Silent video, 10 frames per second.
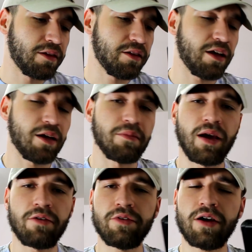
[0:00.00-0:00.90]
yeah,
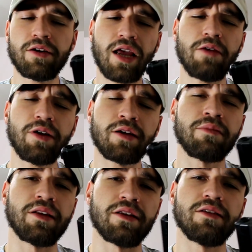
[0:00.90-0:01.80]
I
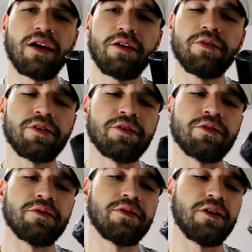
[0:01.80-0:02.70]
recommend it. I really do.